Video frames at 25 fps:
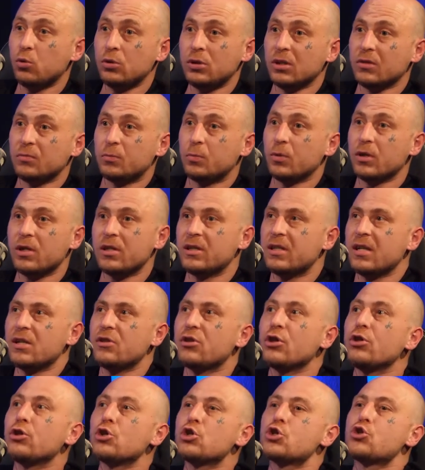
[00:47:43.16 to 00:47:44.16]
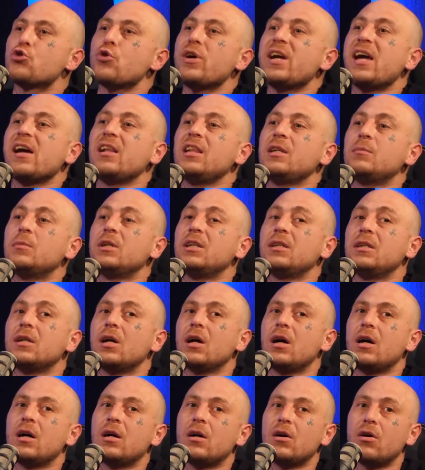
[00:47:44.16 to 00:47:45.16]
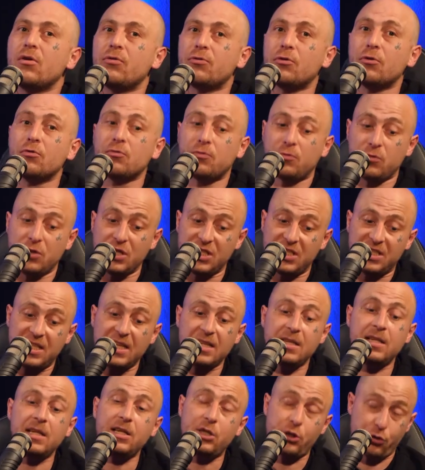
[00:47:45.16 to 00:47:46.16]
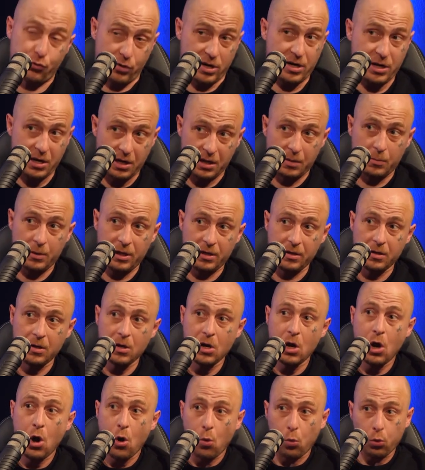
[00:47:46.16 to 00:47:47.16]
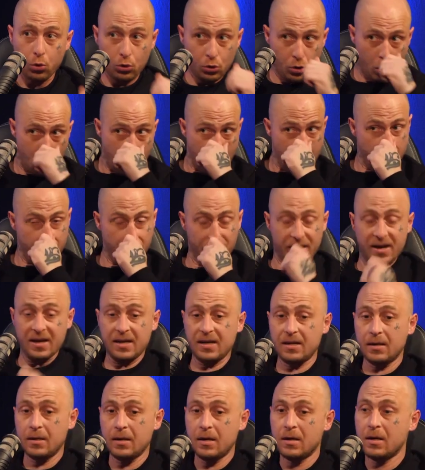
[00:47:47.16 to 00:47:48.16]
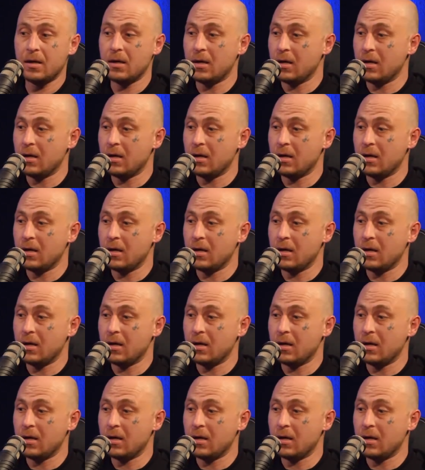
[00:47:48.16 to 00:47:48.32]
The Sydney street element would not have been